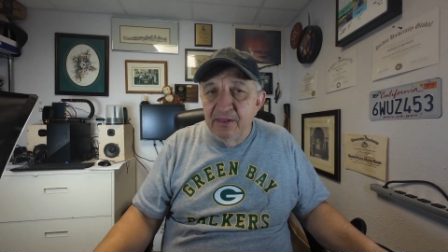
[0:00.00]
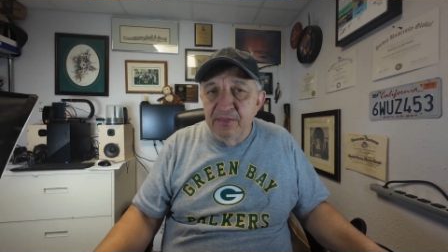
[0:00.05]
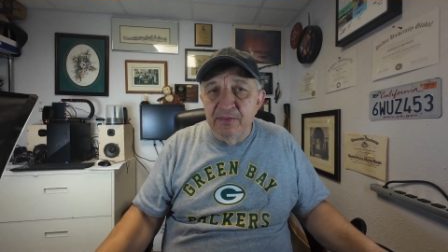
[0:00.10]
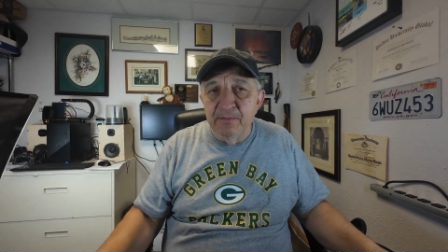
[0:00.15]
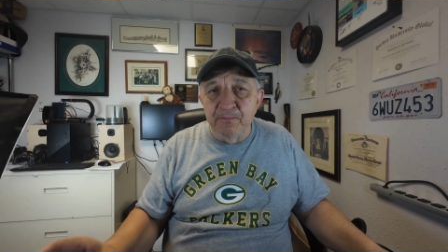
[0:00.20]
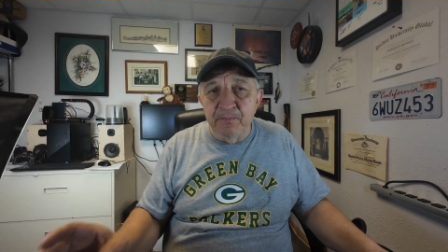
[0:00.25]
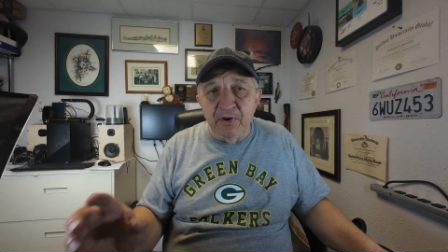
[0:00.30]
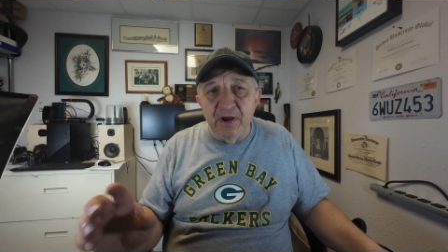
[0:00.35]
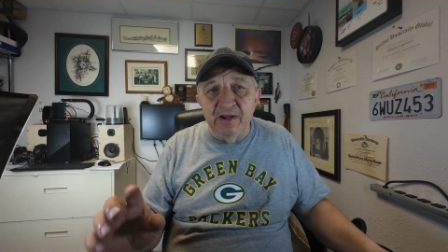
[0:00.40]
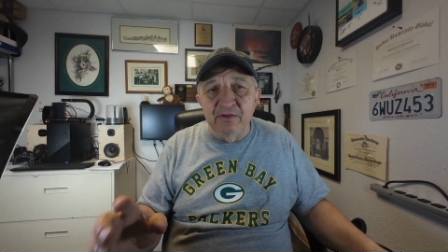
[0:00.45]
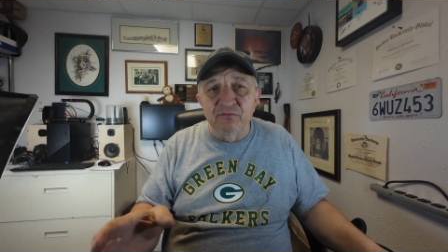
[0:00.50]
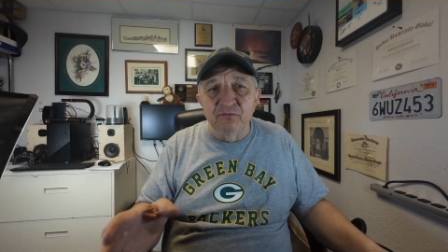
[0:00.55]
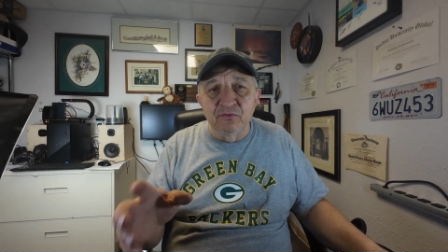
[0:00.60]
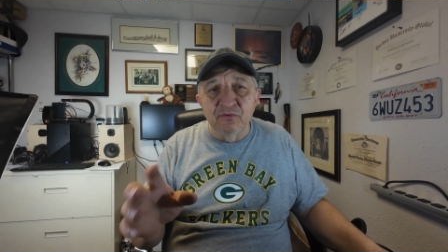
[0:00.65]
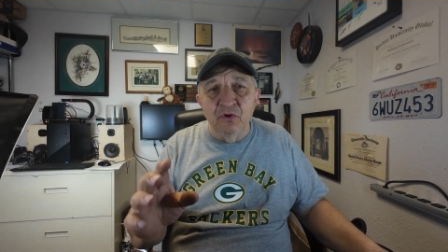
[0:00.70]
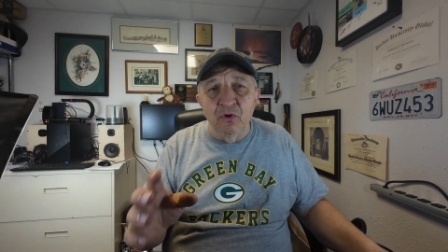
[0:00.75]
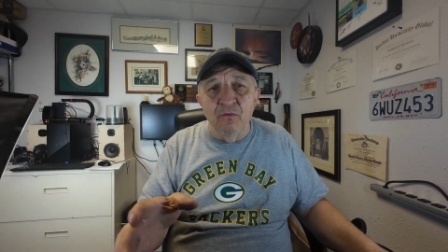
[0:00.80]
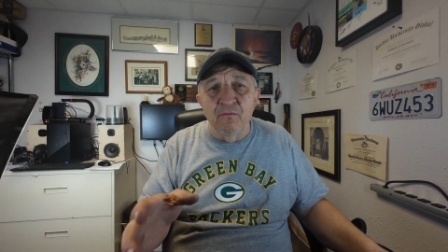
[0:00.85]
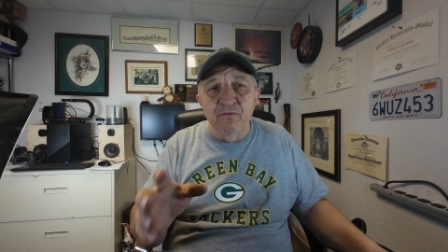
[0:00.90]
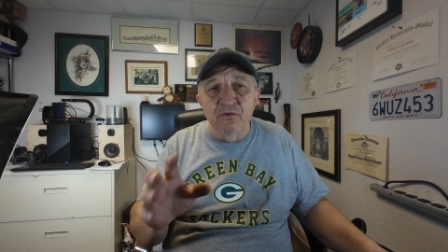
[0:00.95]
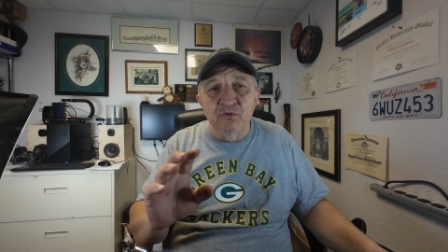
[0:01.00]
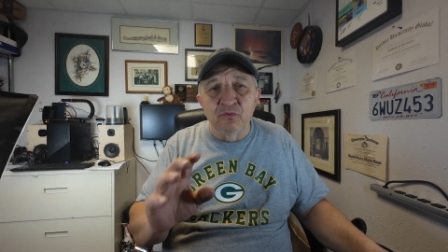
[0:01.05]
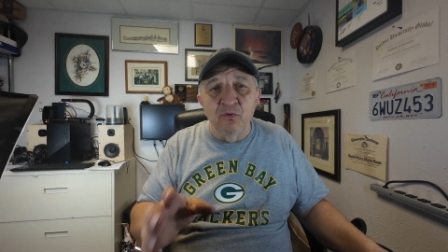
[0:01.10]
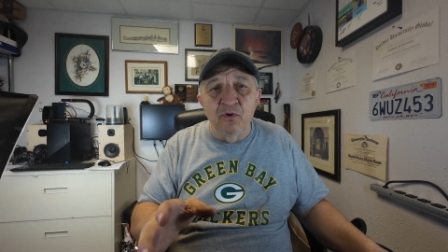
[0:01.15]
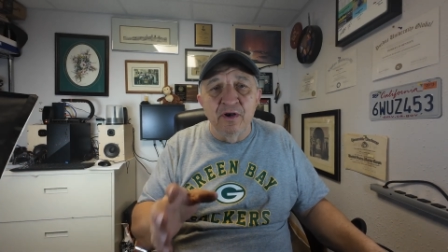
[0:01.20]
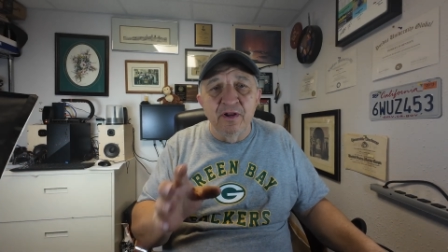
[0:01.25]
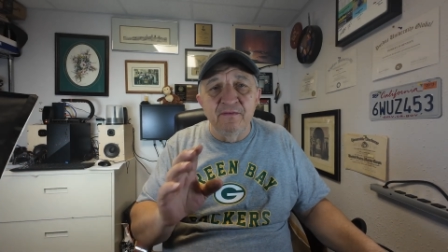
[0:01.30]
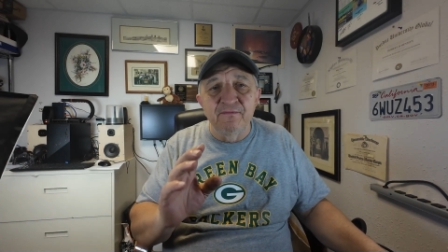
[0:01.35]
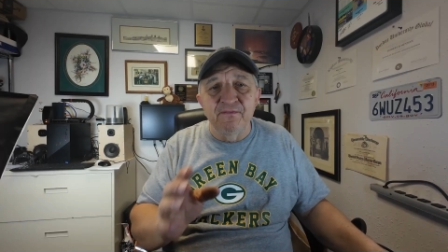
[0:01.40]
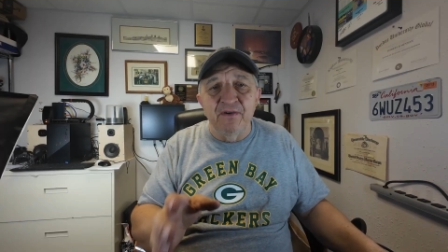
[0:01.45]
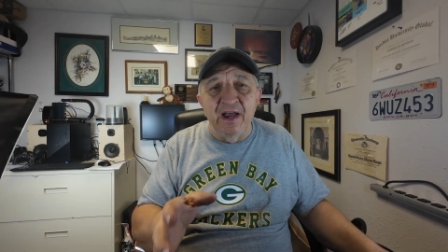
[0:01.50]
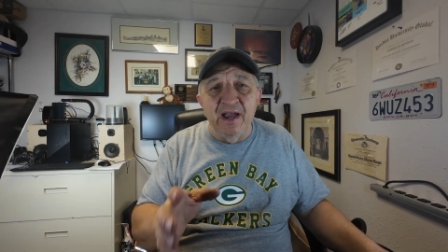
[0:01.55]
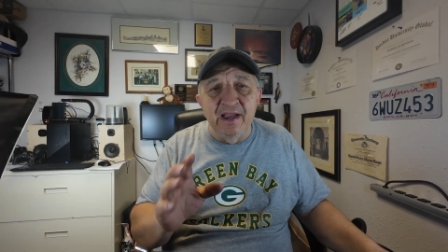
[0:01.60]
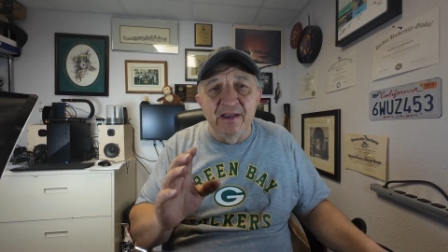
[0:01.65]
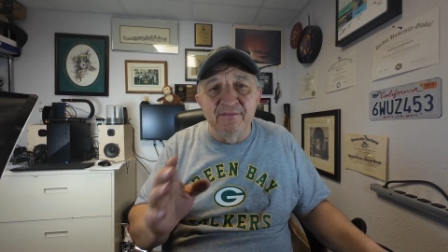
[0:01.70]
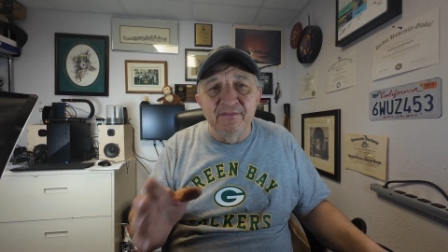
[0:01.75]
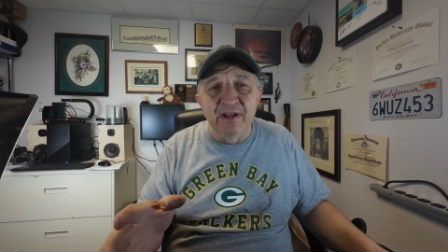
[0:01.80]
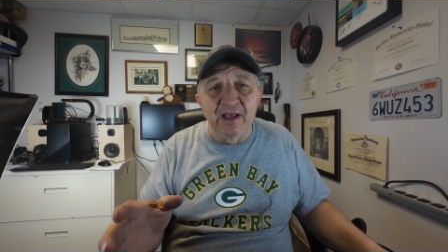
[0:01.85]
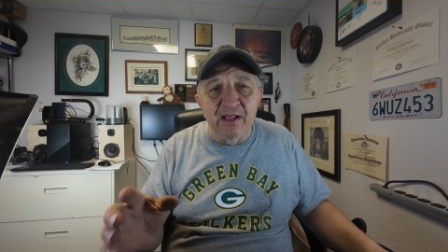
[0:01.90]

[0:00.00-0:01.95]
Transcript: the price was over $25.